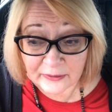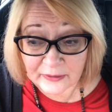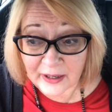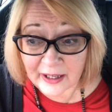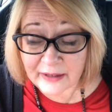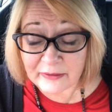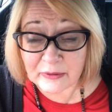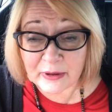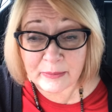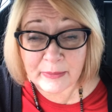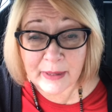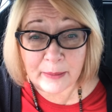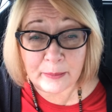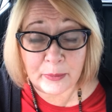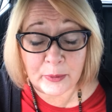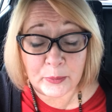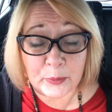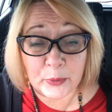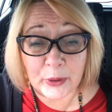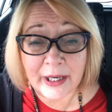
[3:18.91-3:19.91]
I
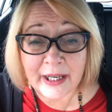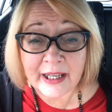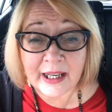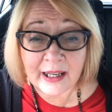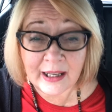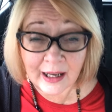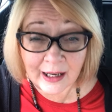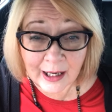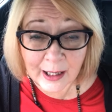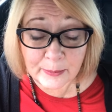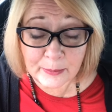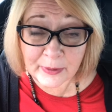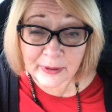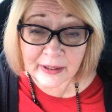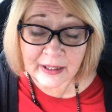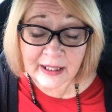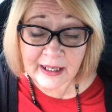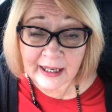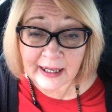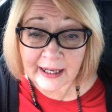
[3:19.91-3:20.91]
remember breaking up
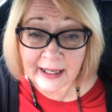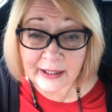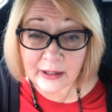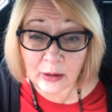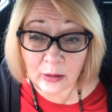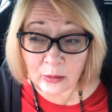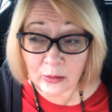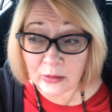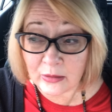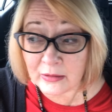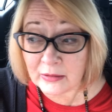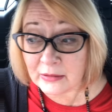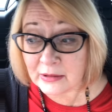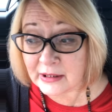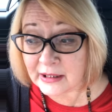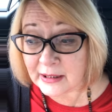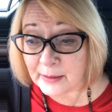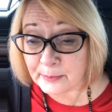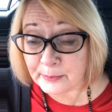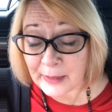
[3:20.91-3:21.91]
an
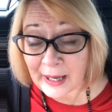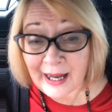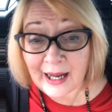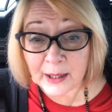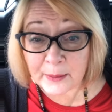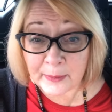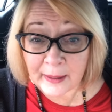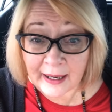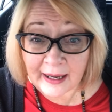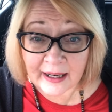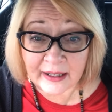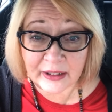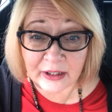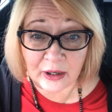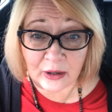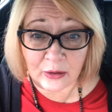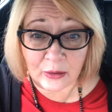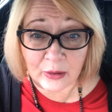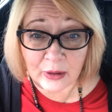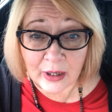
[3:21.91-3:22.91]
old back
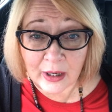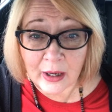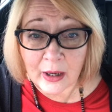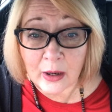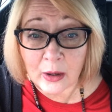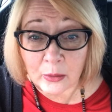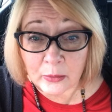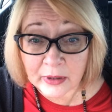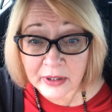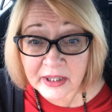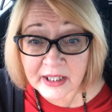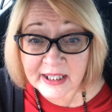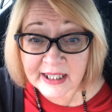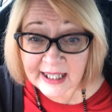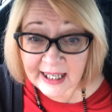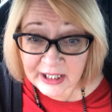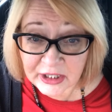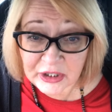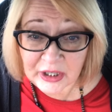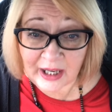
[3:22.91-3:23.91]
patio with a
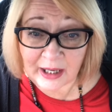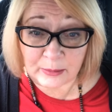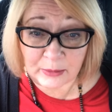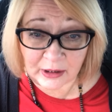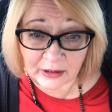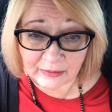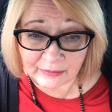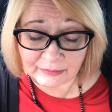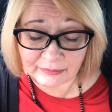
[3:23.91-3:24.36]
sledgehammer.